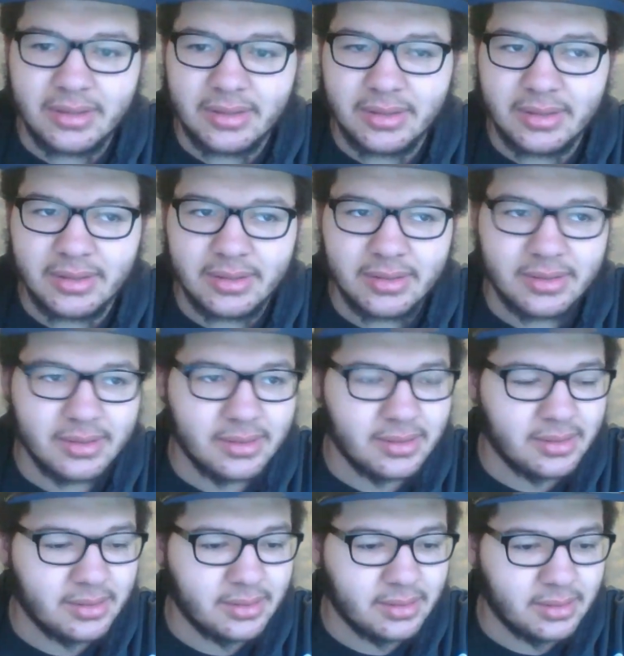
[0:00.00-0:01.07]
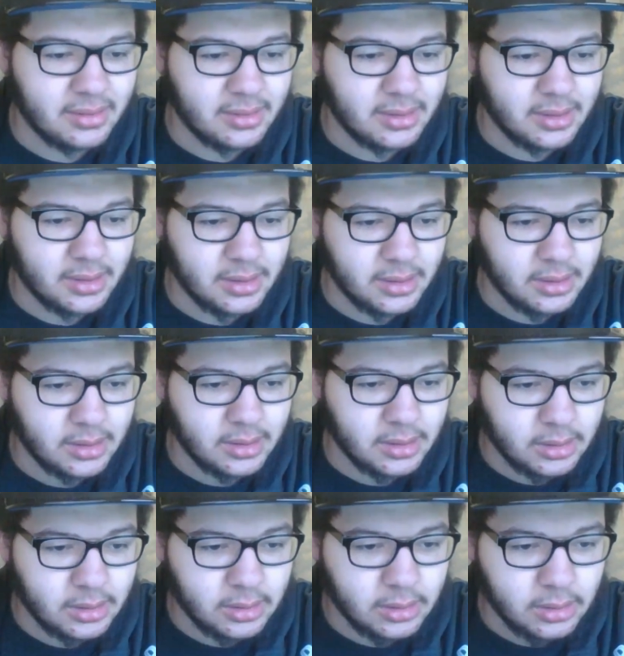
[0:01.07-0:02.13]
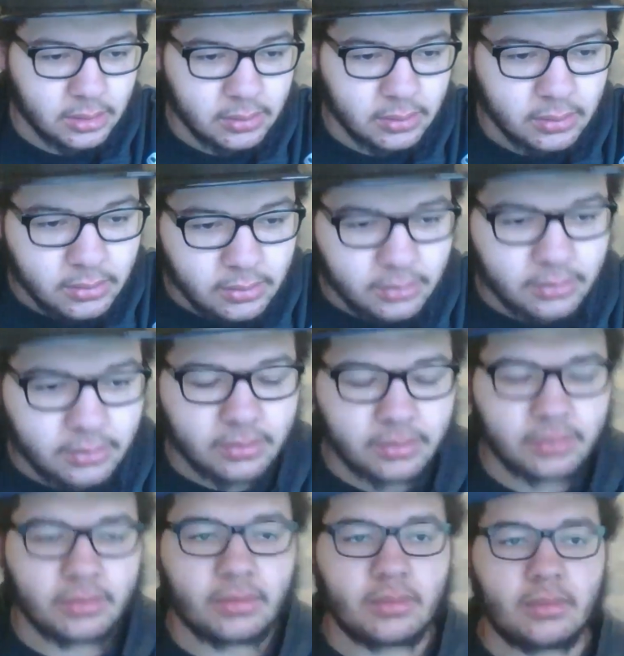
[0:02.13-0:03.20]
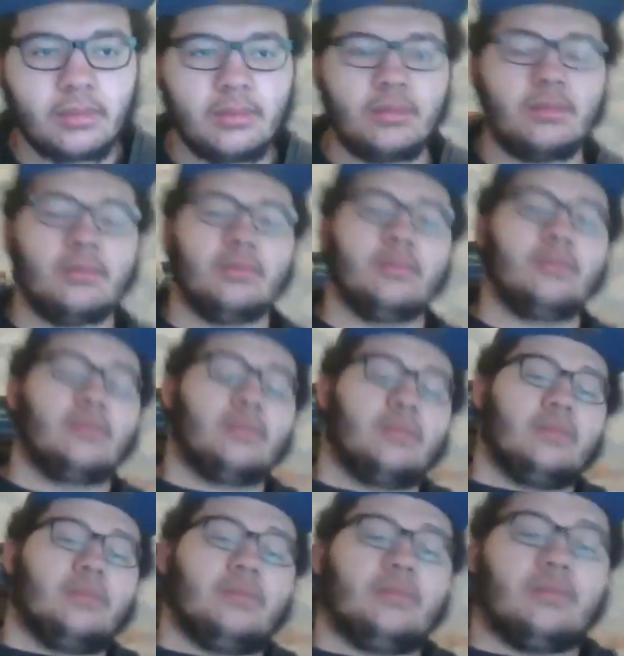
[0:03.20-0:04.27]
(silence)